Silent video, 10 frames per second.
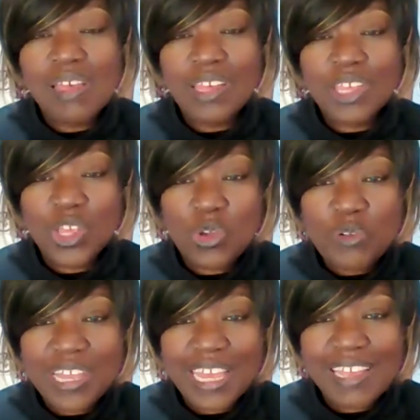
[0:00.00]
a
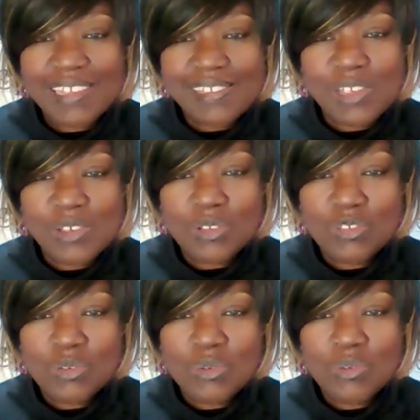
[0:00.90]
curate is. So could
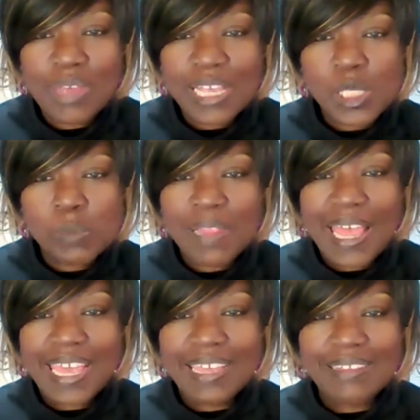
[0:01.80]
you
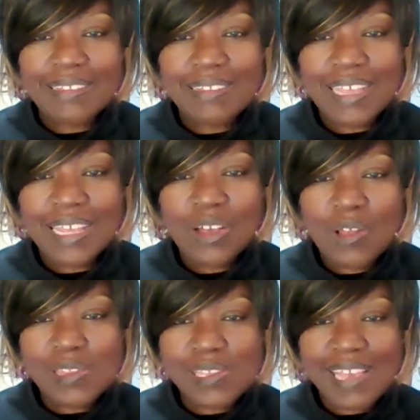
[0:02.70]
explain in
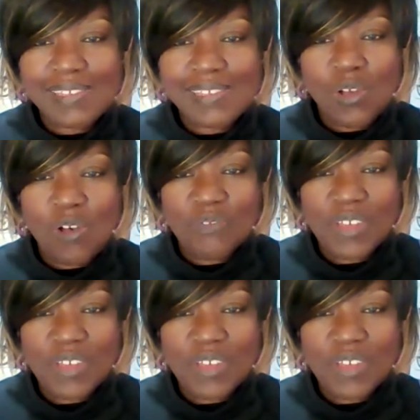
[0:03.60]
context of